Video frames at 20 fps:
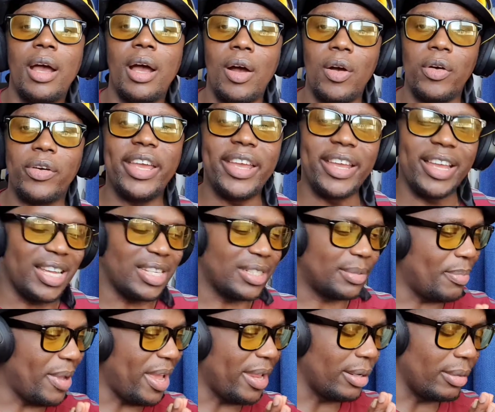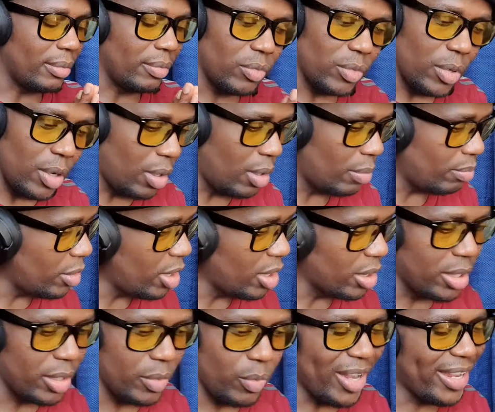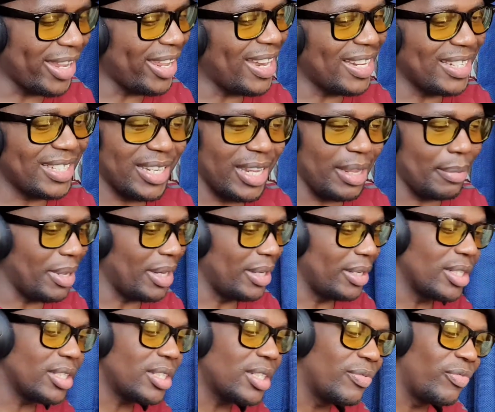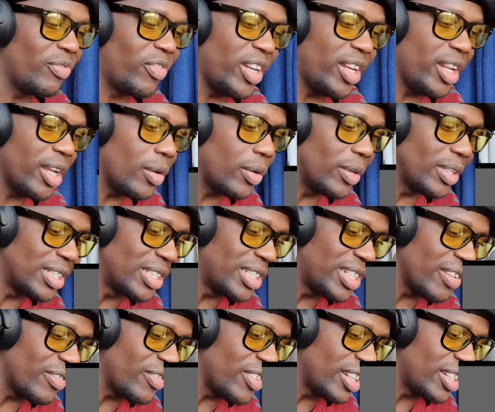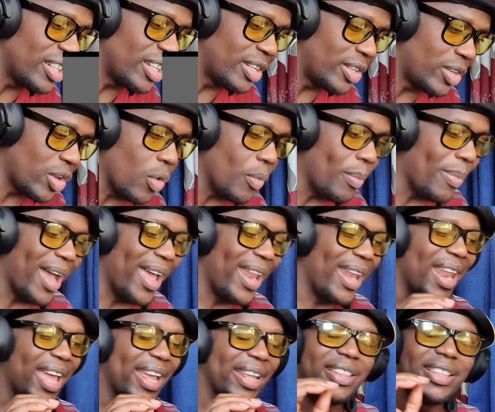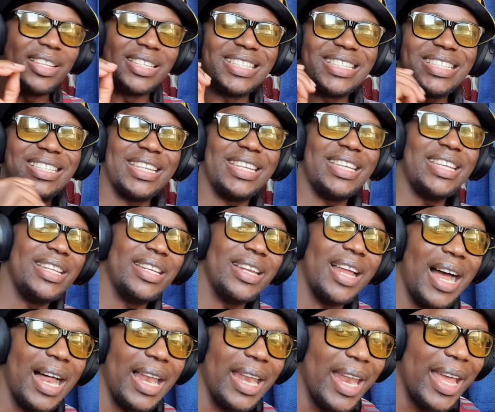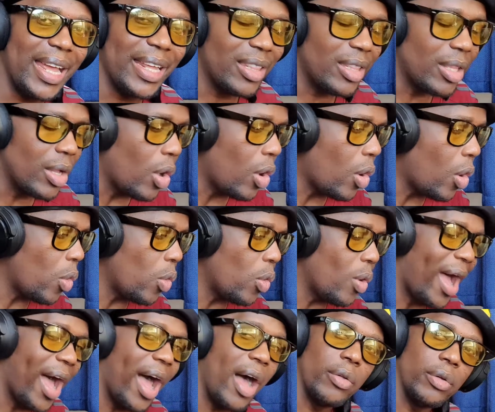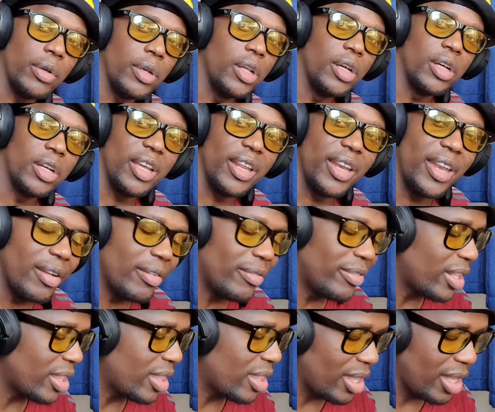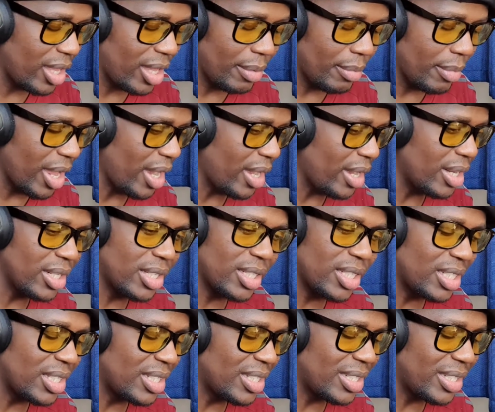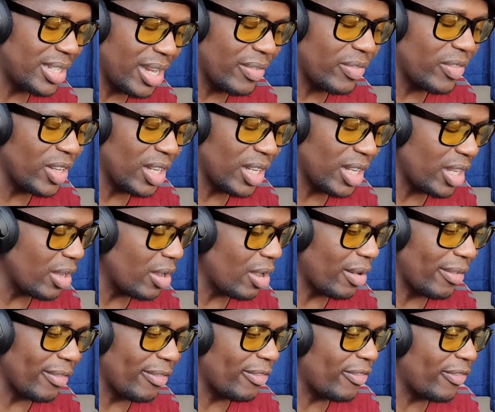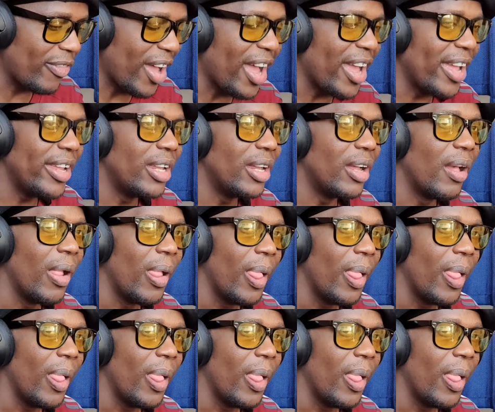Okay, guys, man. Look, what can I say, man? This video is definitely dope. I like the scene. I like the whole outlook and everything, man. This is definitely on fire.